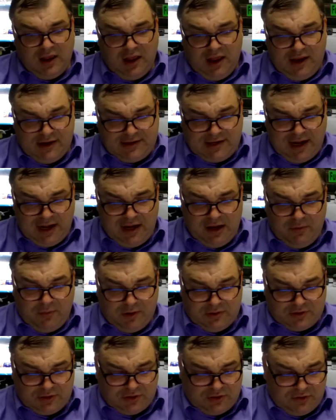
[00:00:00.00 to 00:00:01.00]
I tell you
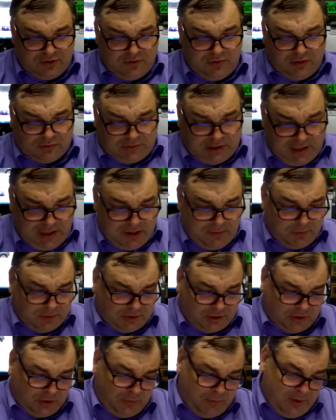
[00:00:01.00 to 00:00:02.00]
what to do. I'll tell you what
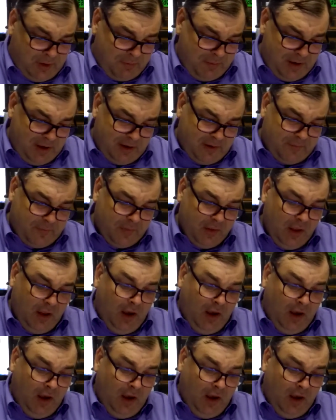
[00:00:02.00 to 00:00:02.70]
to do in a minute.